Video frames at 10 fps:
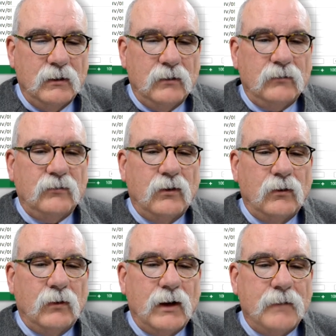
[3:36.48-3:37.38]

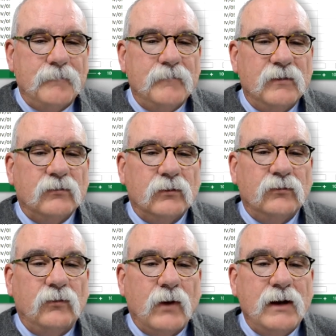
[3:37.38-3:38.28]
So this looks
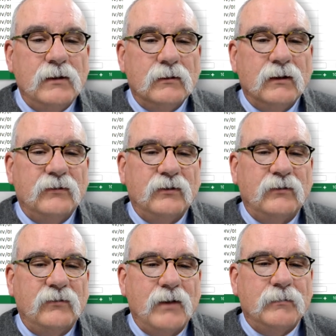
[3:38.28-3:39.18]
great. Let's
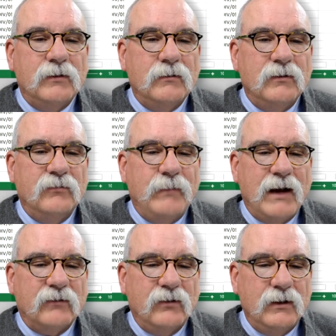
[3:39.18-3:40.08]
accept this
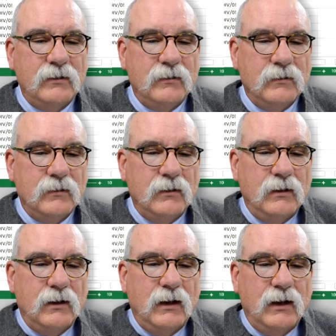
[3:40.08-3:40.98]
backsite,
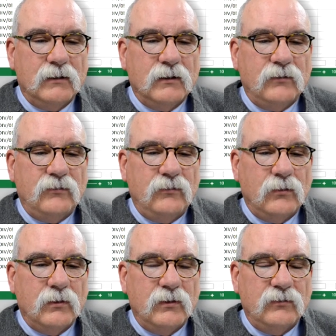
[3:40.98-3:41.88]
and let's
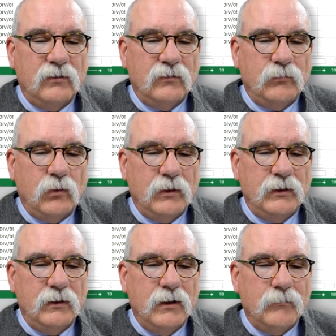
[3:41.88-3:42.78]
store this as point
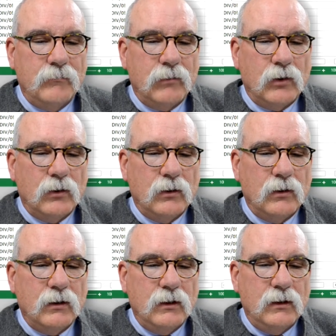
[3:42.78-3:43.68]
number
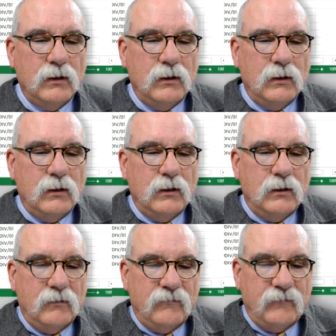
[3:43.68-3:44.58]

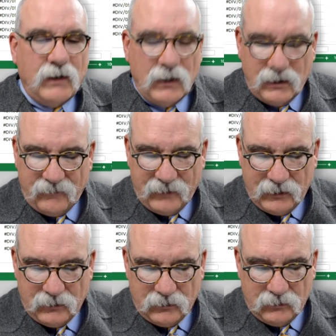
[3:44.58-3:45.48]
5,
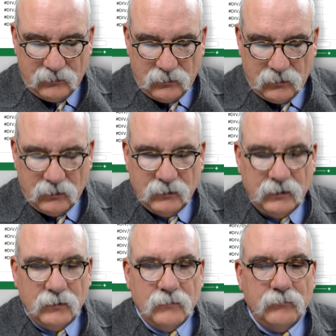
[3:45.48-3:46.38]
and let's call
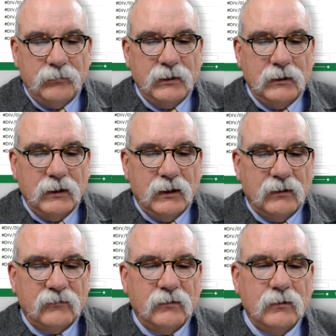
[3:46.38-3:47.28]
it
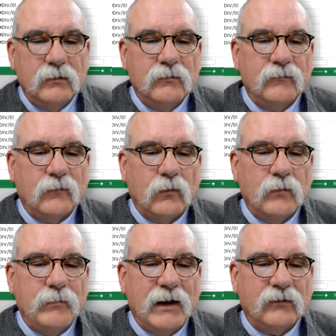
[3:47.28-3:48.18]
BS for
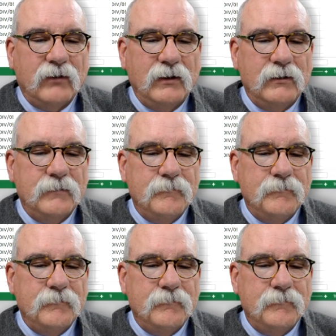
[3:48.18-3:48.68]
backsite.